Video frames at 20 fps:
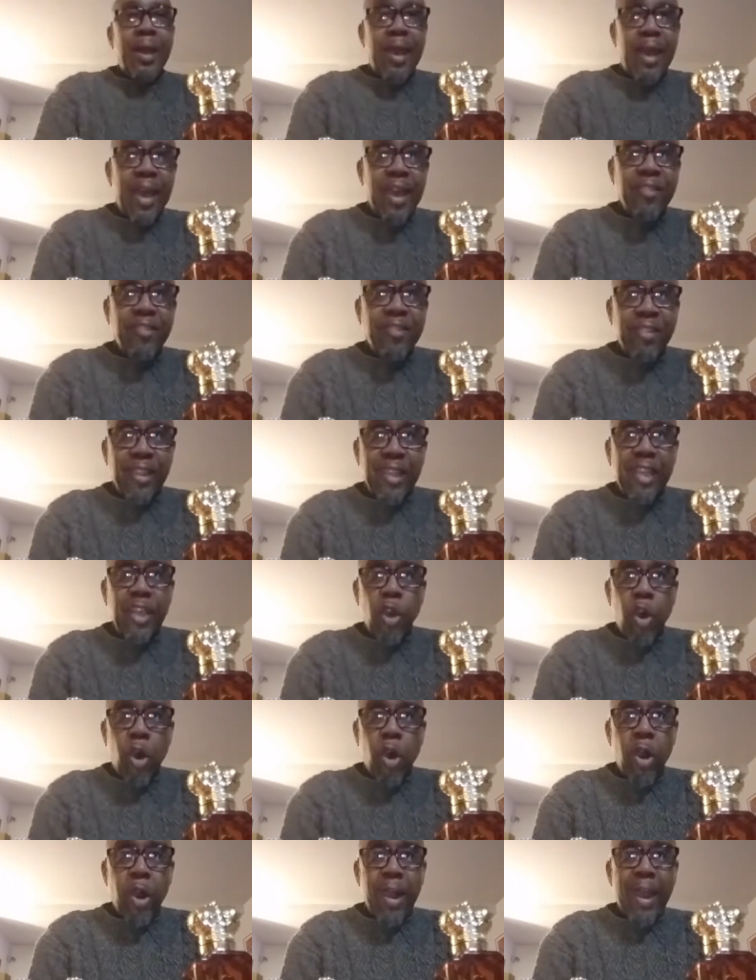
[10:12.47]

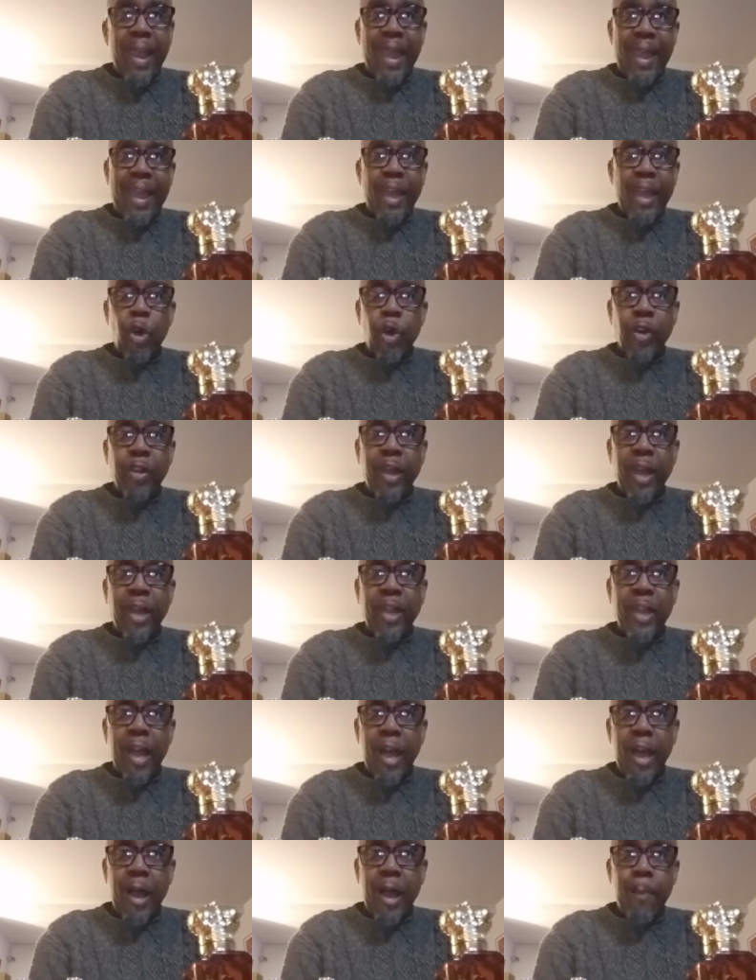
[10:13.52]
S-E-R at
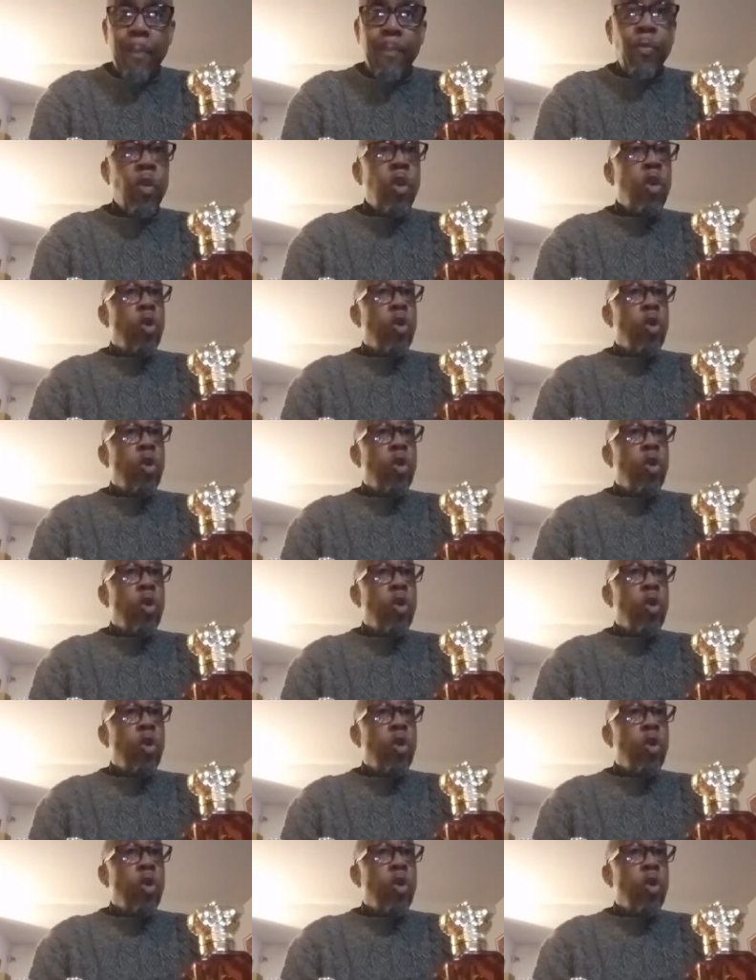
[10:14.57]
AOL.com.